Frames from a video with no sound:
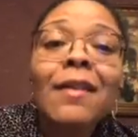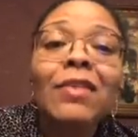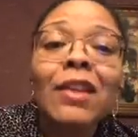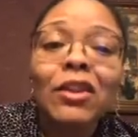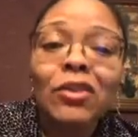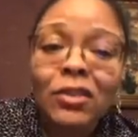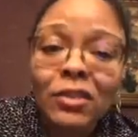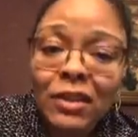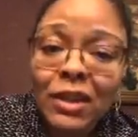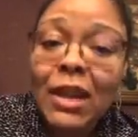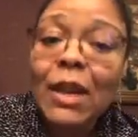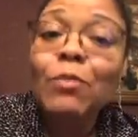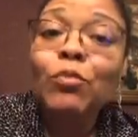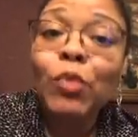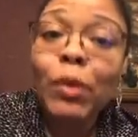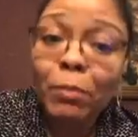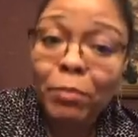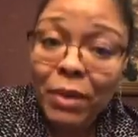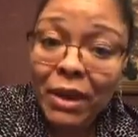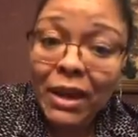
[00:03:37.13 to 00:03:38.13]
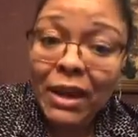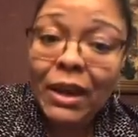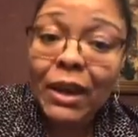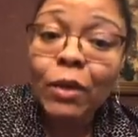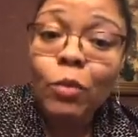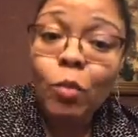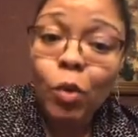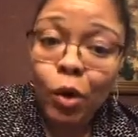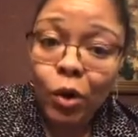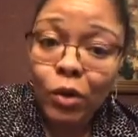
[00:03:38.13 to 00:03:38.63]
They just keep
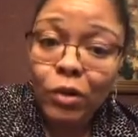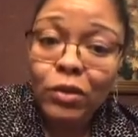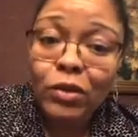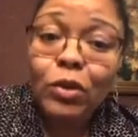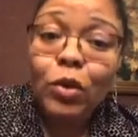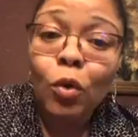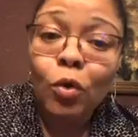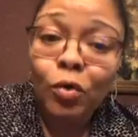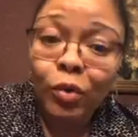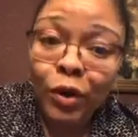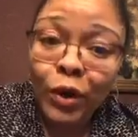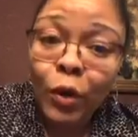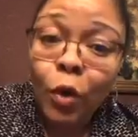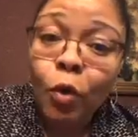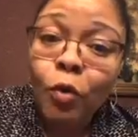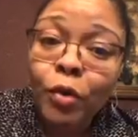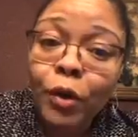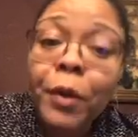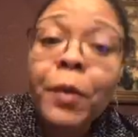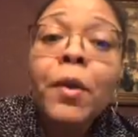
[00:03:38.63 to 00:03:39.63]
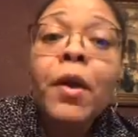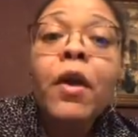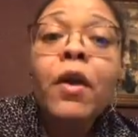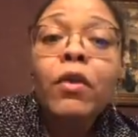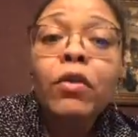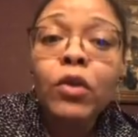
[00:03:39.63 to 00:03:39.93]
repeating words over and over.